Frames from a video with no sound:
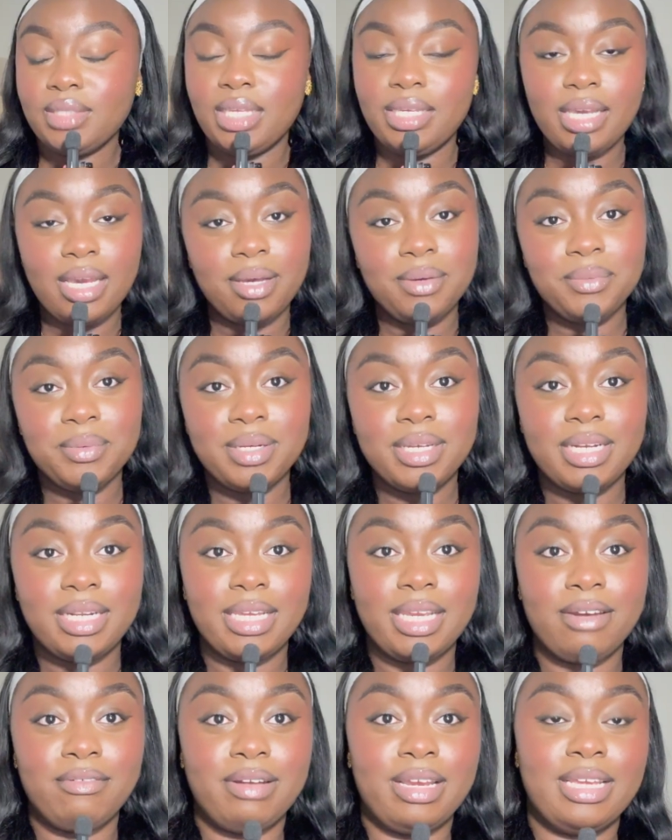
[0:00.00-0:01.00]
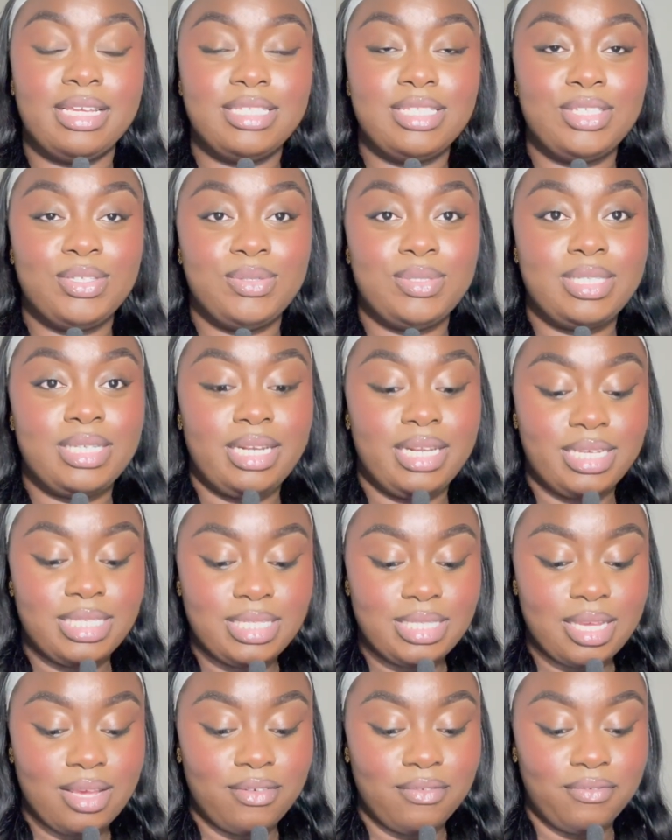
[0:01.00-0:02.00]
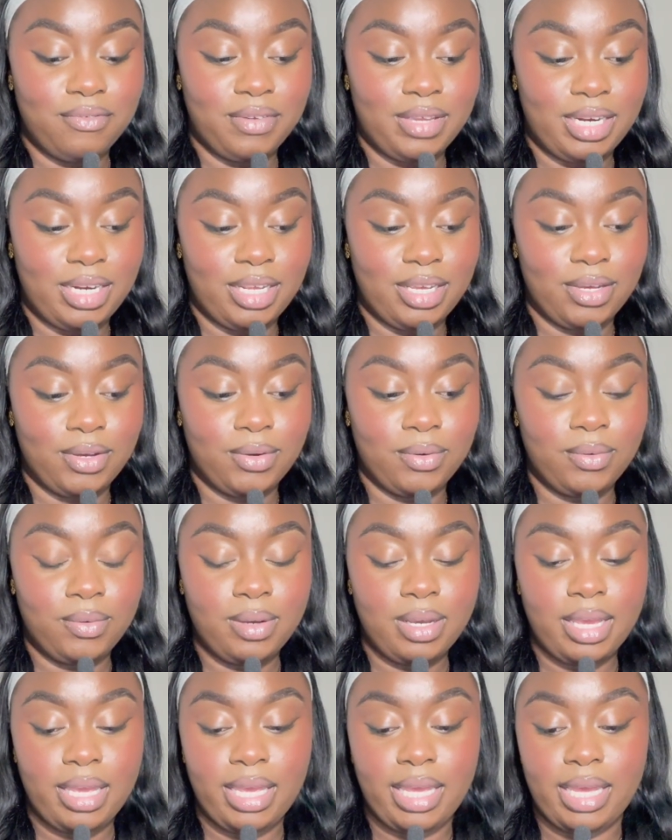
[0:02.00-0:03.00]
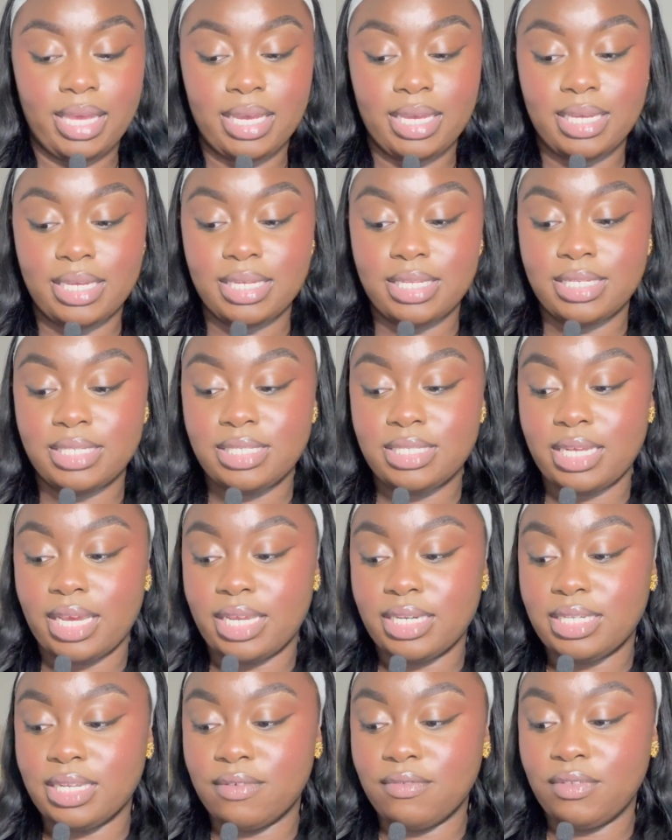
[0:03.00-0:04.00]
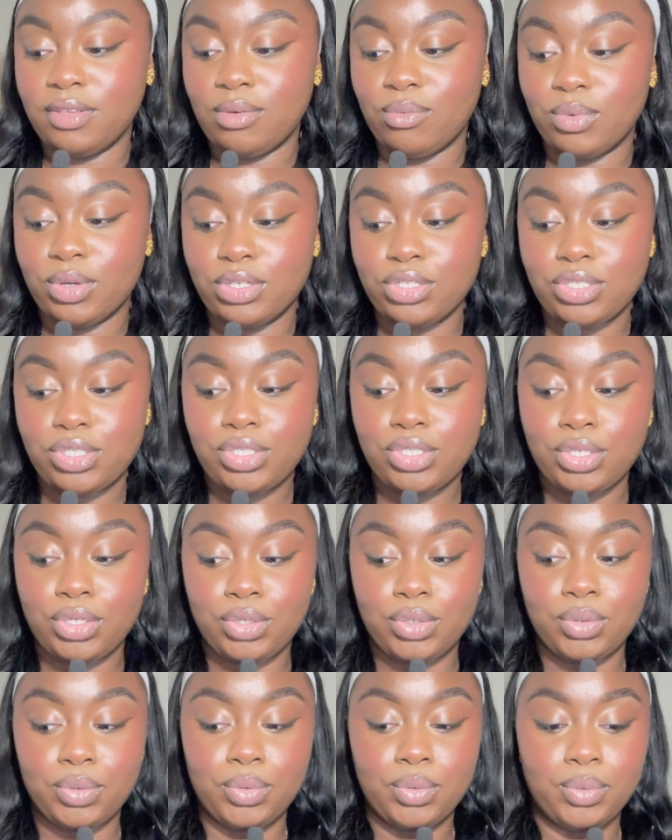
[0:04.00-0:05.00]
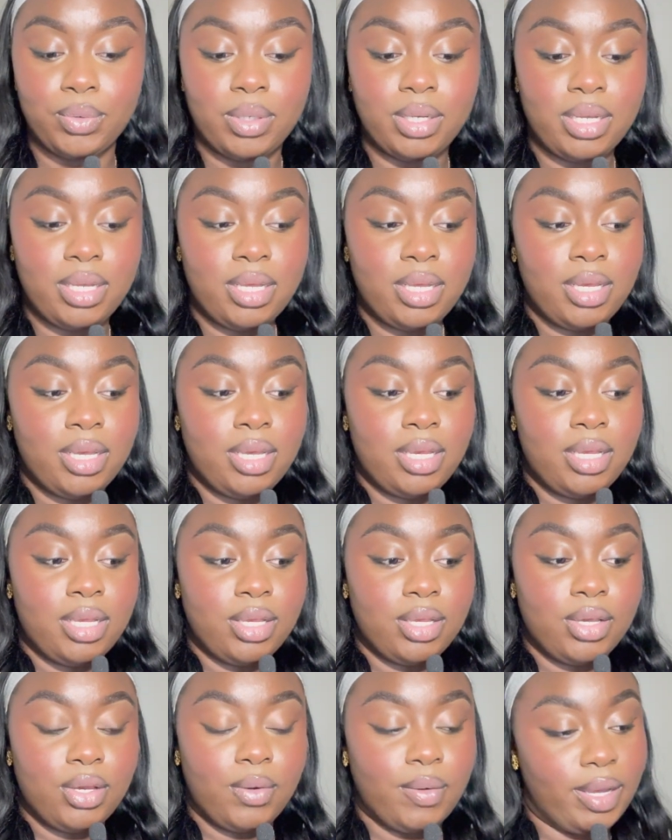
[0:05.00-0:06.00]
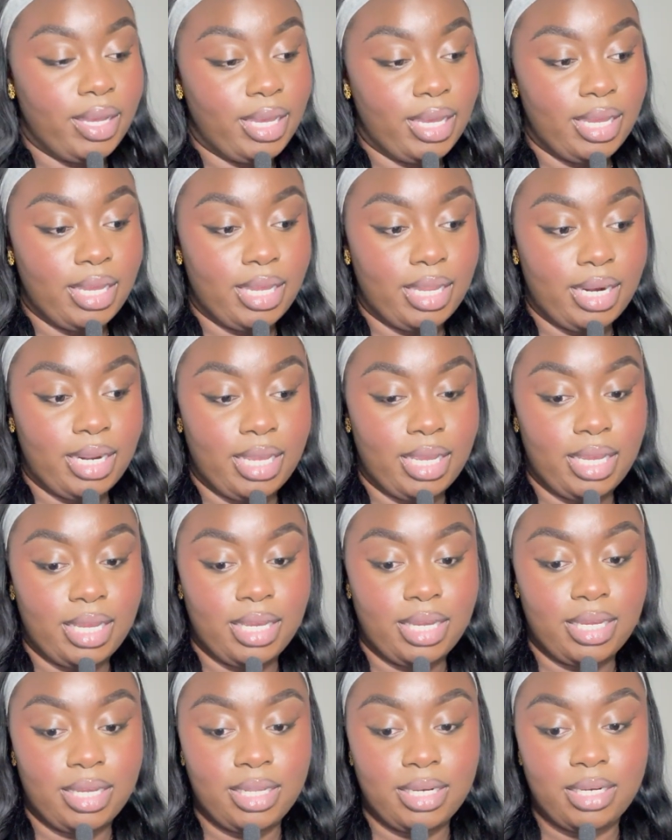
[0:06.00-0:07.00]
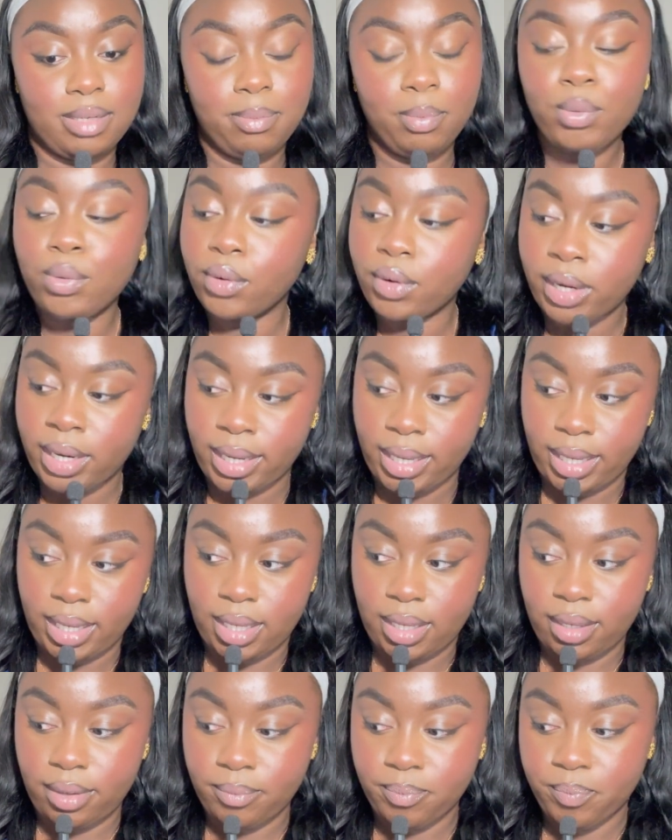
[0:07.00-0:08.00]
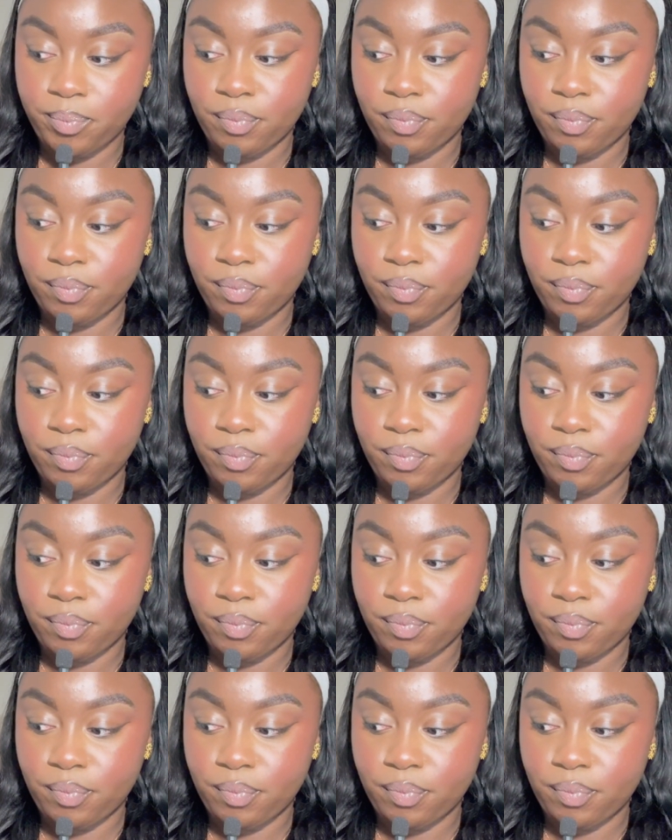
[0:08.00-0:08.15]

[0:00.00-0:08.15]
Yeah, we're going to get right into today's video. And I definitely want to go ahead and pray.